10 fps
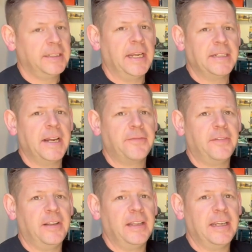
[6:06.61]
It
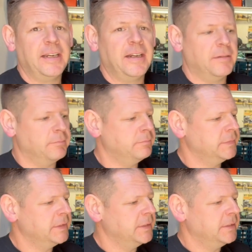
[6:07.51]
definitely
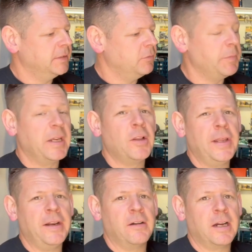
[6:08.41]
would be
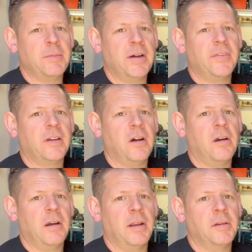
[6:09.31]
cleaner to come off the
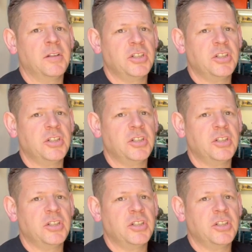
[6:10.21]
car and